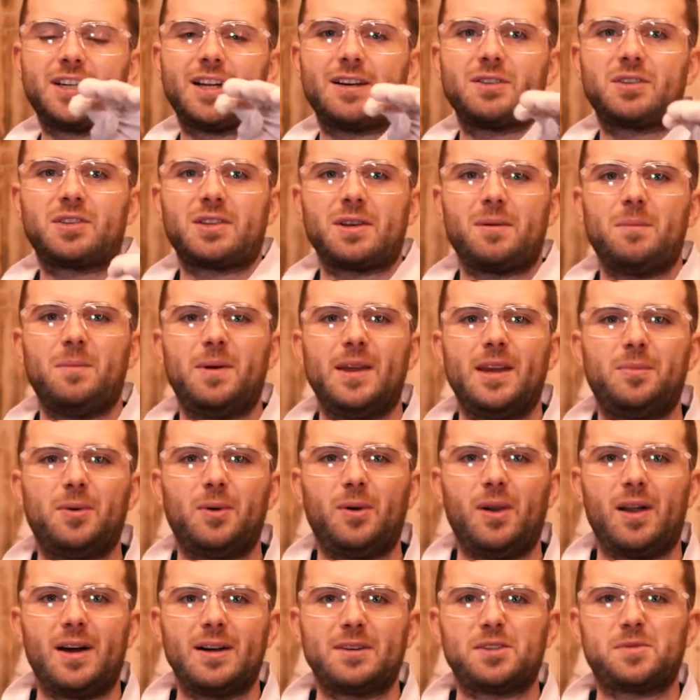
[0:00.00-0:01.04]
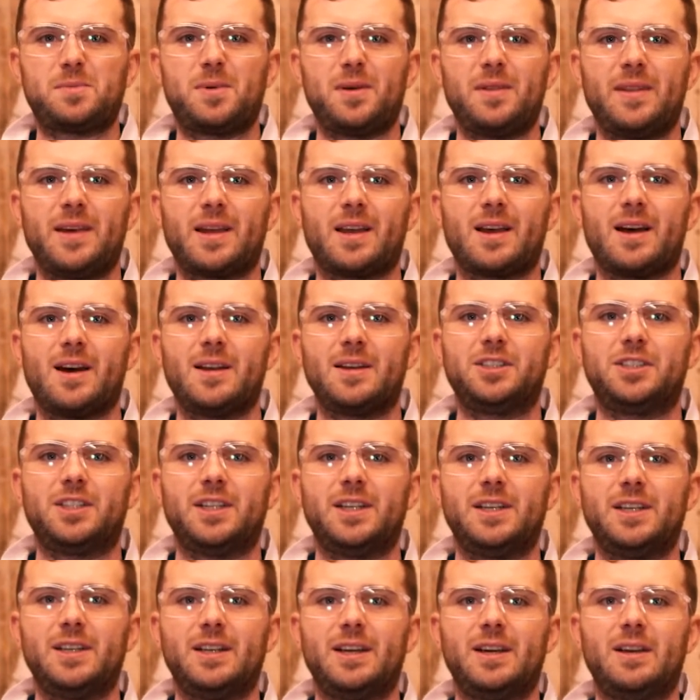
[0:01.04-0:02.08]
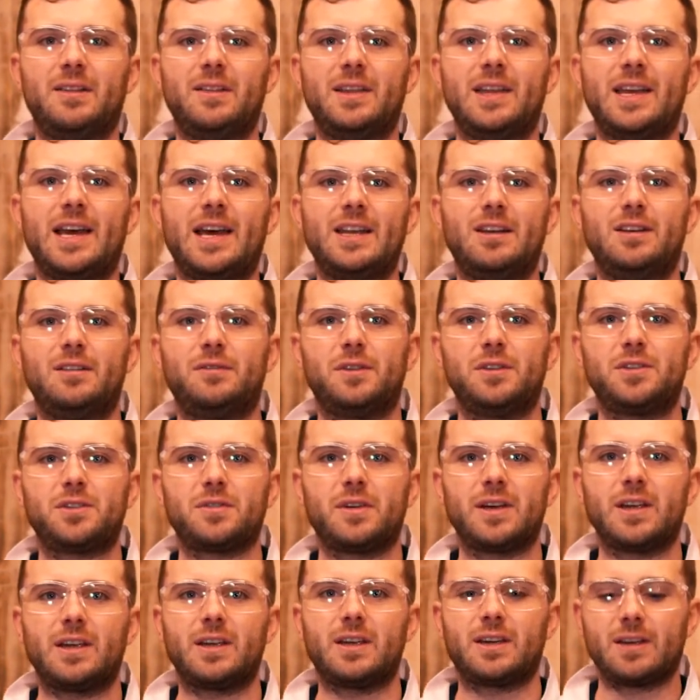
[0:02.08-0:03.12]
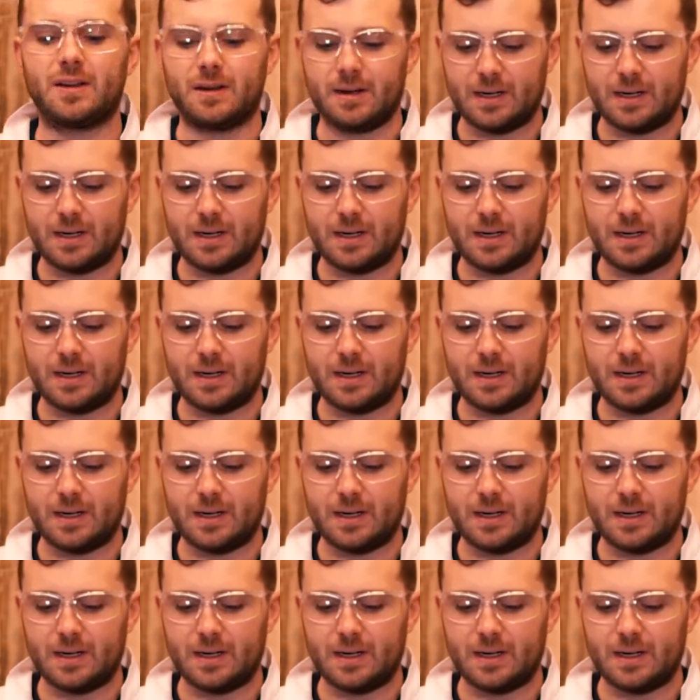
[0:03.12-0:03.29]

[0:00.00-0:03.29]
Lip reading: Now, some people like to put their garnish in at the end of the drink.